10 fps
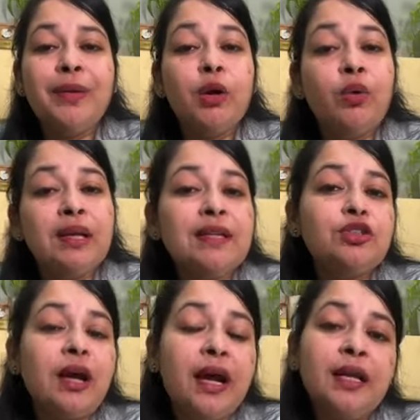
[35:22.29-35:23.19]
We
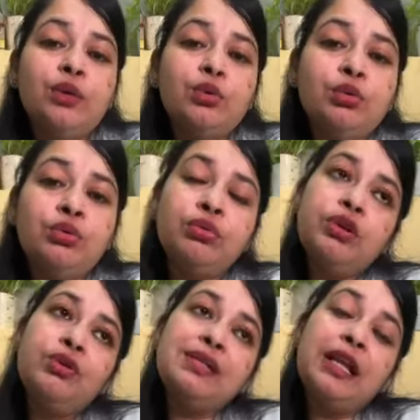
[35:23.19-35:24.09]
only try to,
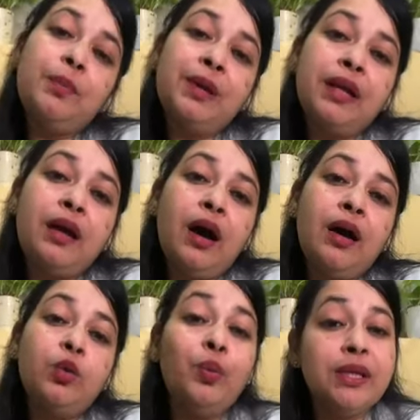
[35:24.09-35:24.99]
you know, celebrate
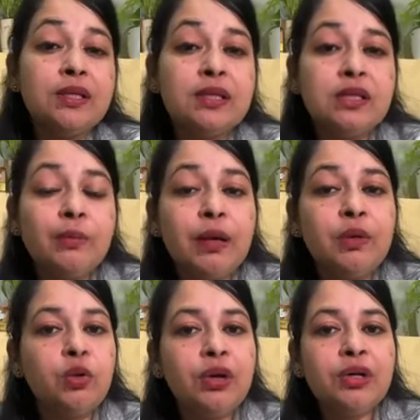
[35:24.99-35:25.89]
our wins, but
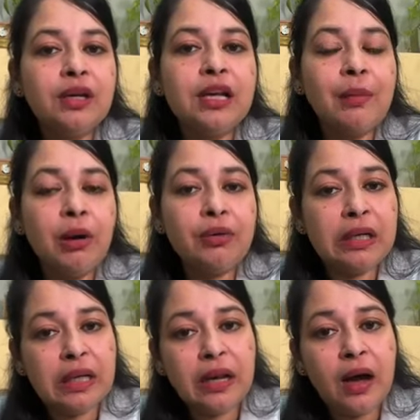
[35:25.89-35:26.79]
we don't really come out
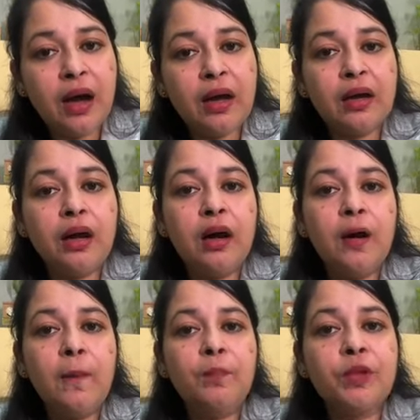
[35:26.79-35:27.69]
and tell
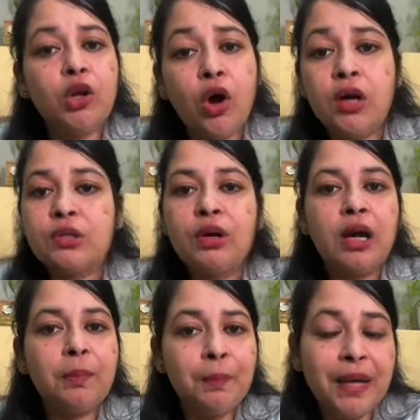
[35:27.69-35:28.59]
our loss or
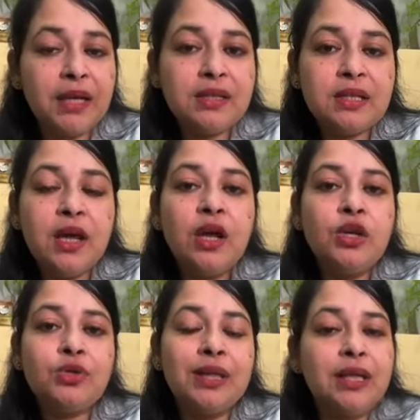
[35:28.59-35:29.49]
our pains.
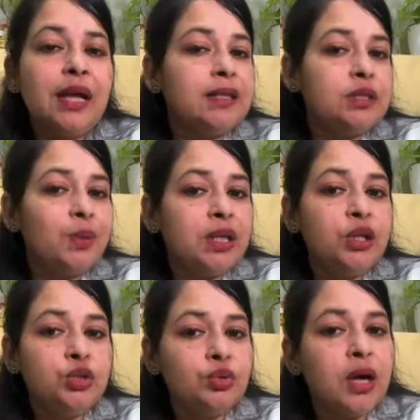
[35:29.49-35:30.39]
So I think that's where
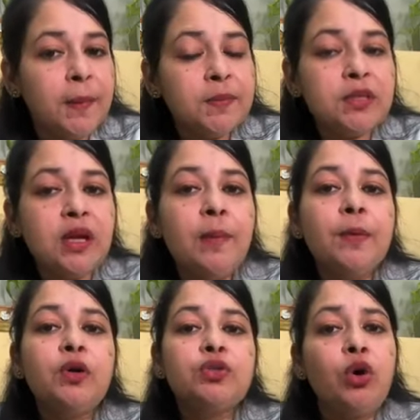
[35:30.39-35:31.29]
the issue comes,
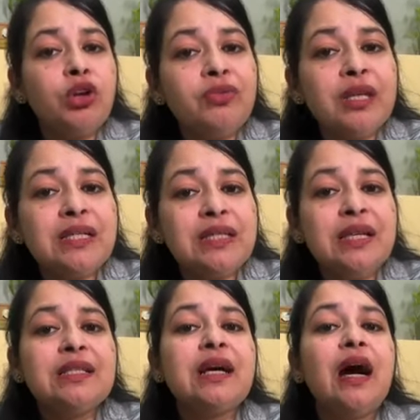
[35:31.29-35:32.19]
because all of these
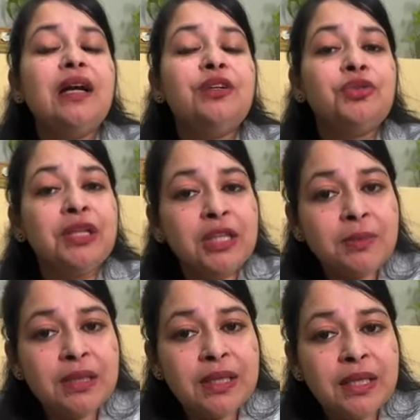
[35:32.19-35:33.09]
things are
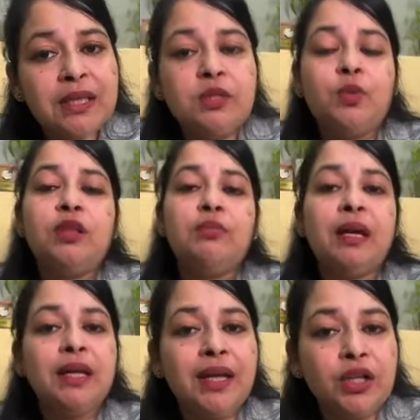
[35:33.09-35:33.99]
treatable things with
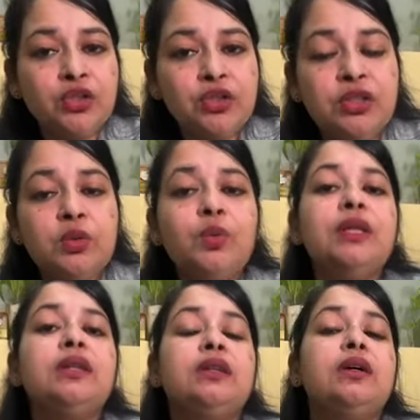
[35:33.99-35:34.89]
medication,
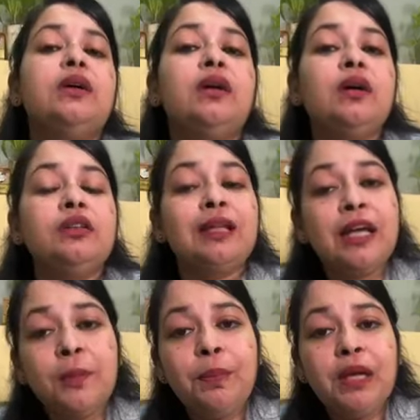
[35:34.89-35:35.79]
with
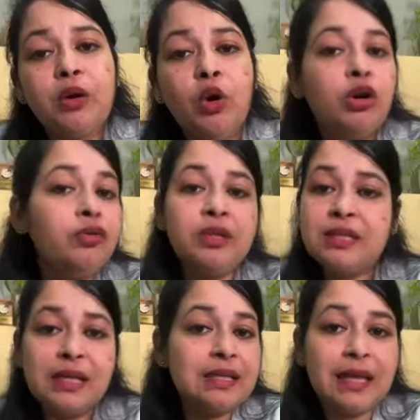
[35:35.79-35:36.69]
therapy. All of
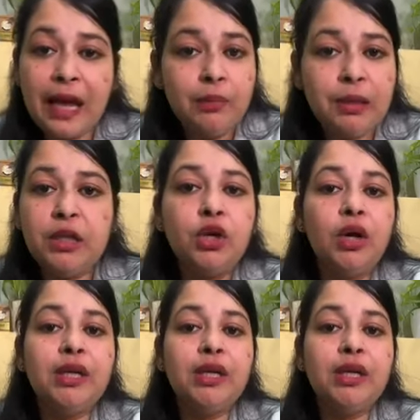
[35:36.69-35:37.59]
these things can be
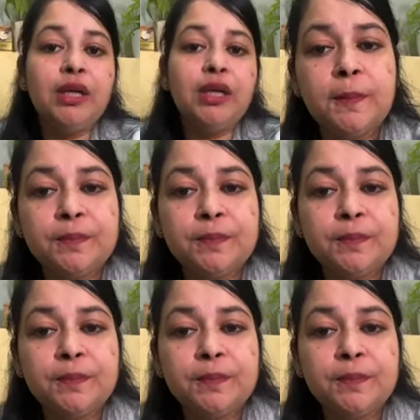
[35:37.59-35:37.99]
cured.